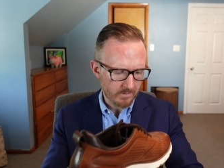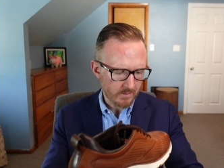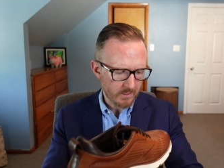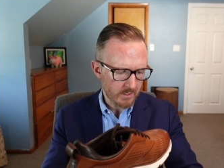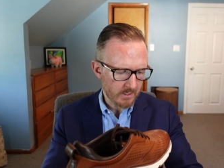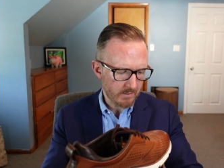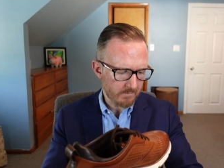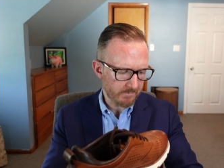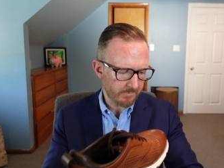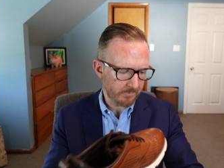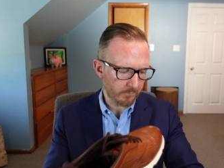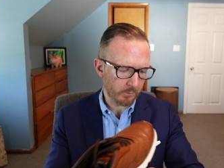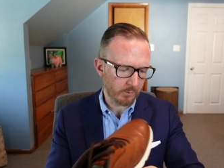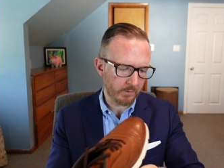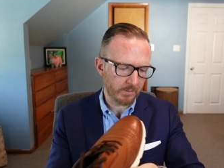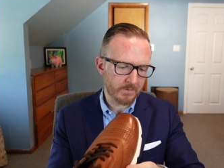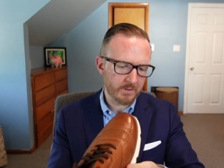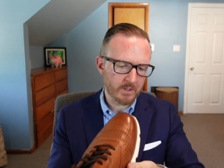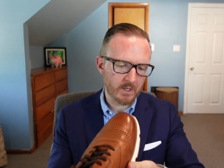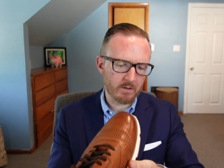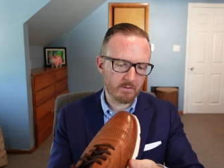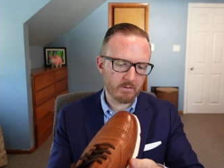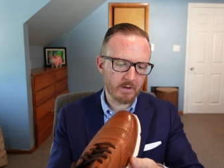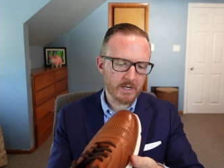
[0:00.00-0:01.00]
The fourth
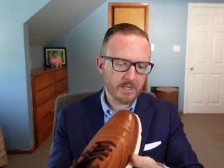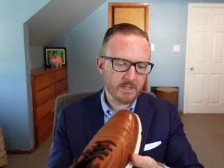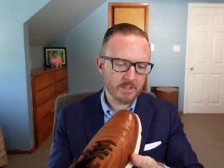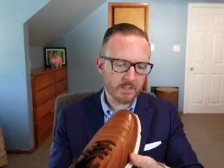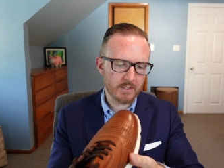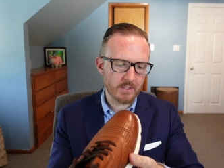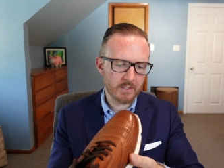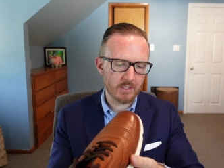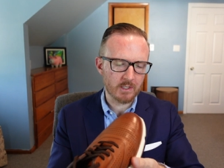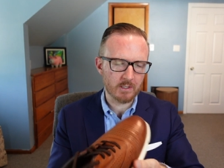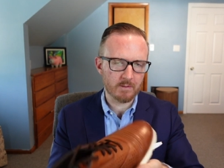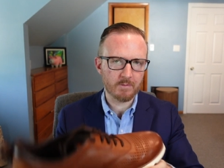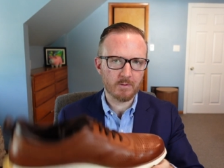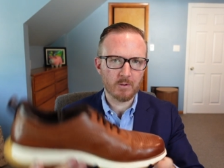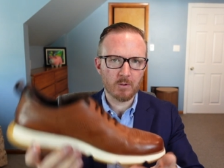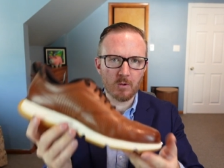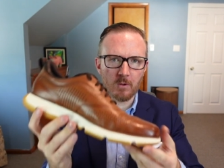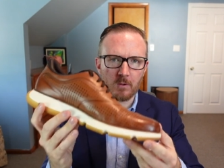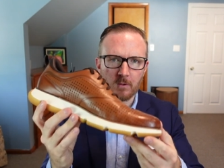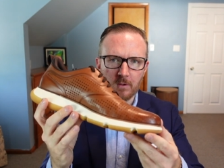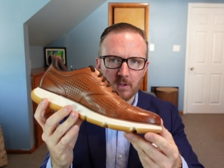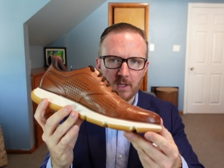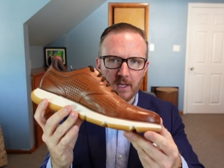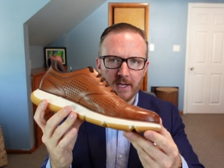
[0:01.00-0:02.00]
generation of
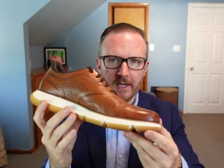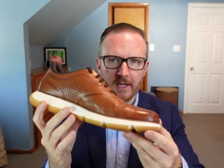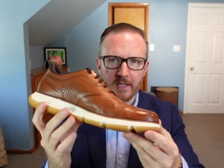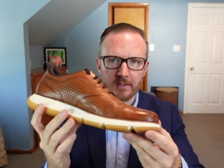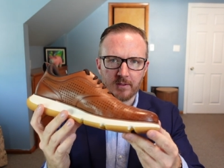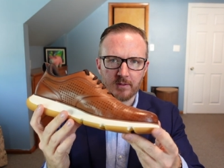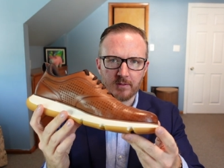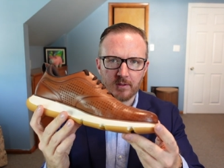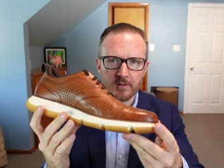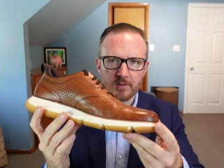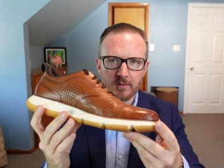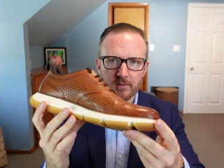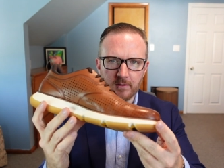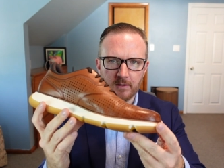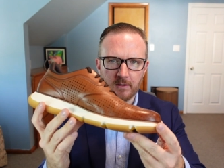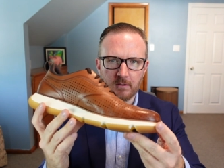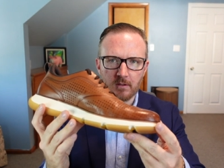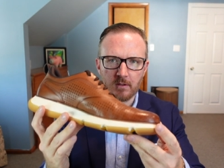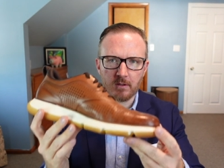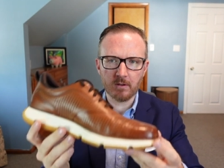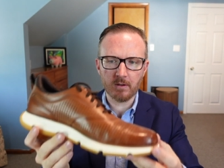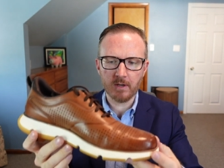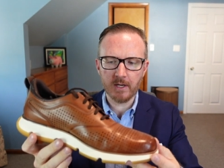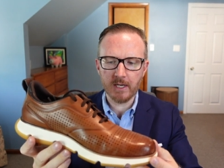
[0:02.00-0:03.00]
Cole Haan's
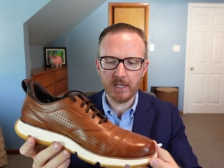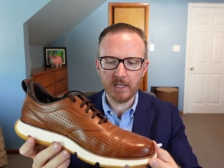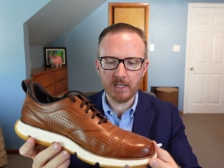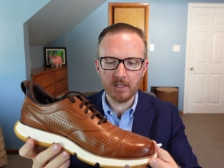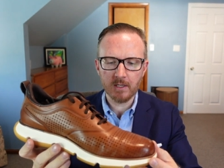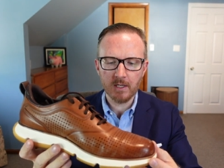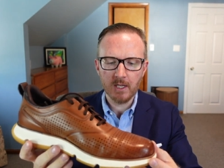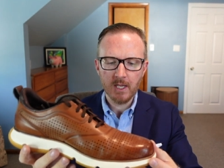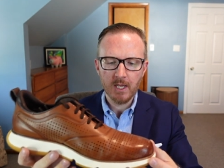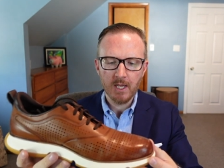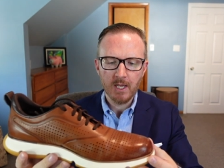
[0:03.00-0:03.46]
0 Grand